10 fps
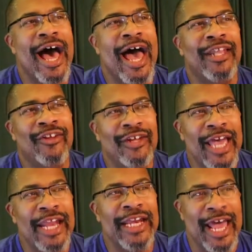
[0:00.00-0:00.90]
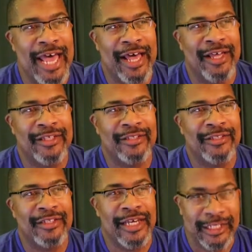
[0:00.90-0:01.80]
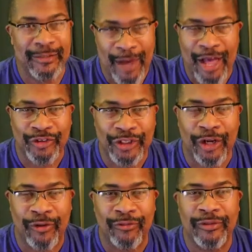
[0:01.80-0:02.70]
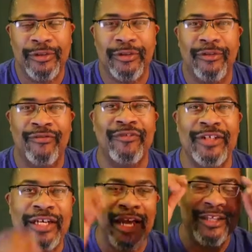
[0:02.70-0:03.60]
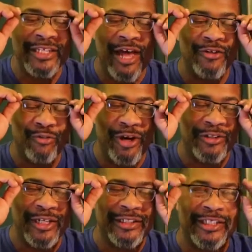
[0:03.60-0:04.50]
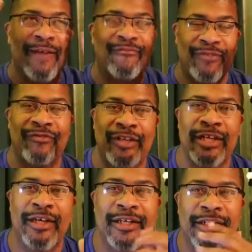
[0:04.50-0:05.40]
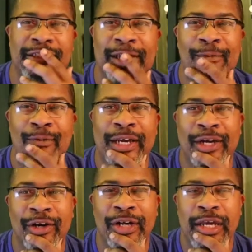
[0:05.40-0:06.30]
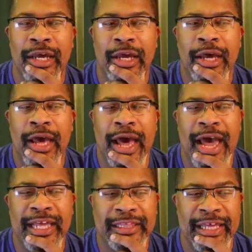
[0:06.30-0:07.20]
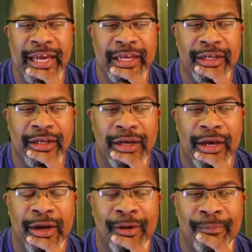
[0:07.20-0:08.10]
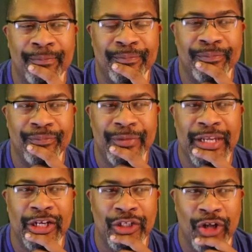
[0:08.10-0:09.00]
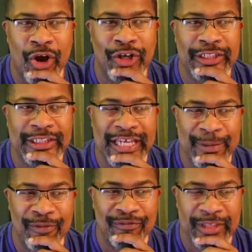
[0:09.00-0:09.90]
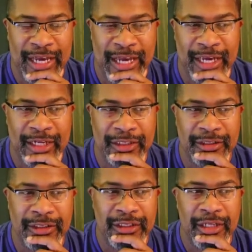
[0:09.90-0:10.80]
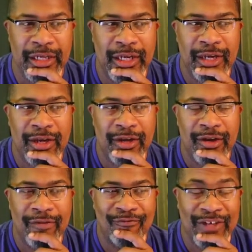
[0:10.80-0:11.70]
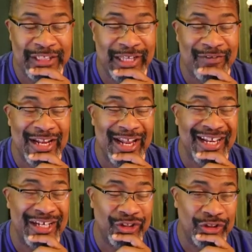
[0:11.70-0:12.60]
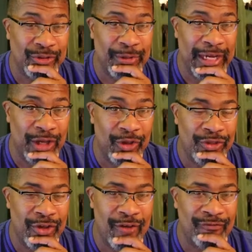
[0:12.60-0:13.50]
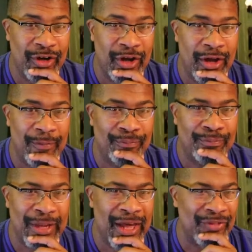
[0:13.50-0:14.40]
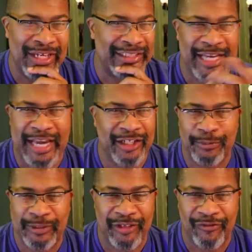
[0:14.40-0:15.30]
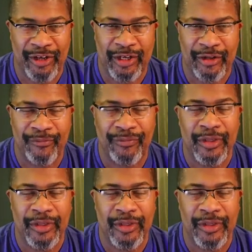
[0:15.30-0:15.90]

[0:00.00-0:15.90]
I look at it as it is a milestone. 50. It sounds weird sometimes to say I'm 50. It does sound weird. I think um, in a large scheme of things, physically I've had a lot of issues, my health off and on, but I don't think it's age specific.